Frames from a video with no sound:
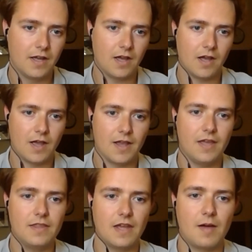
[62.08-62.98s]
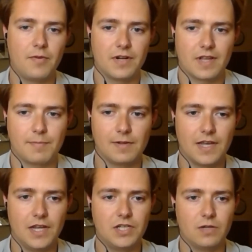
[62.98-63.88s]
Uh, in that onboarding
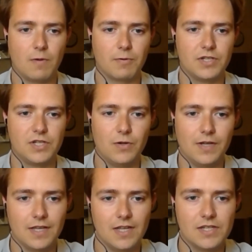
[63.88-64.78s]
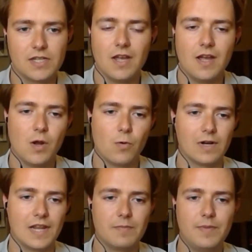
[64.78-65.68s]
application, what we're doing is we're
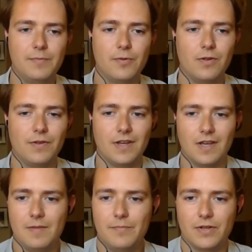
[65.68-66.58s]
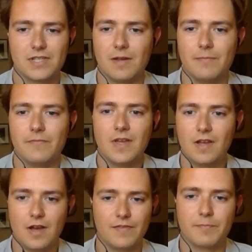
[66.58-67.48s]
letting people uh, input some
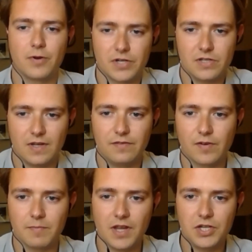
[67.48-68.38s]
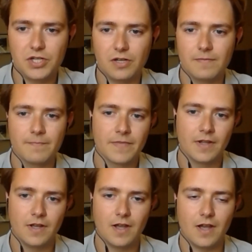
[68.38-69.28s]
of their personal information,
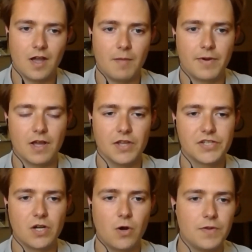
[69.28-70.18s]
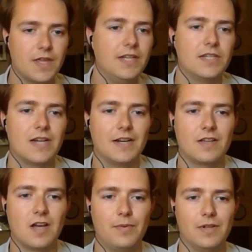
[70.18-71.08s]
uh, but also they need to sign a
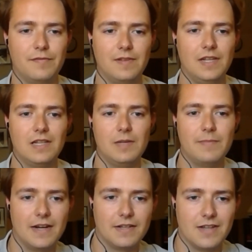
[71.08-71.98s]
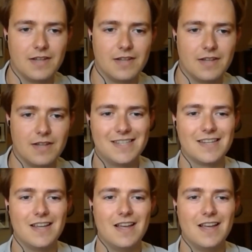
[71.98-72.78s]
couple of legally binding documents.